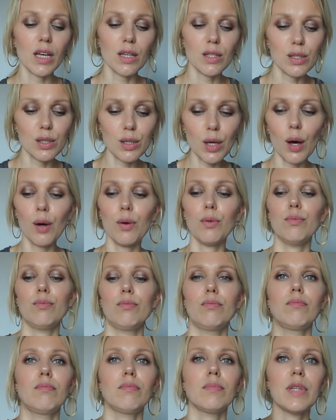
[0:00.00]
So
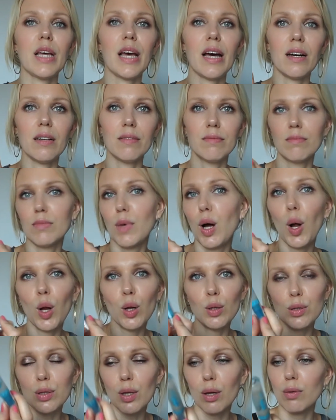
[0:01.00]
yeah,
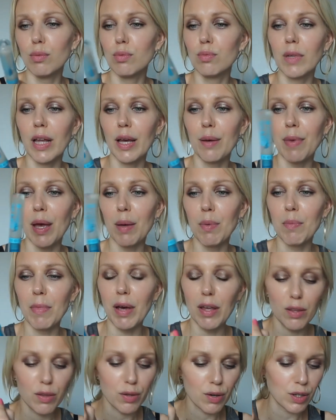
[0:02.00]
also like maybe
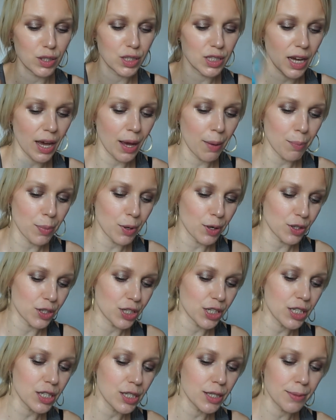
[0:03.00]
my third time
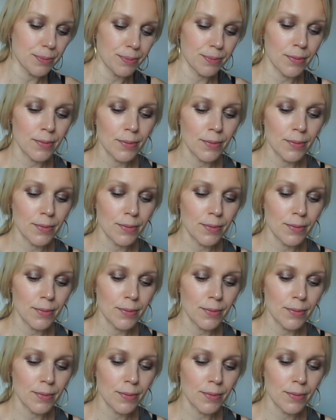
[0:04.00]
purchase.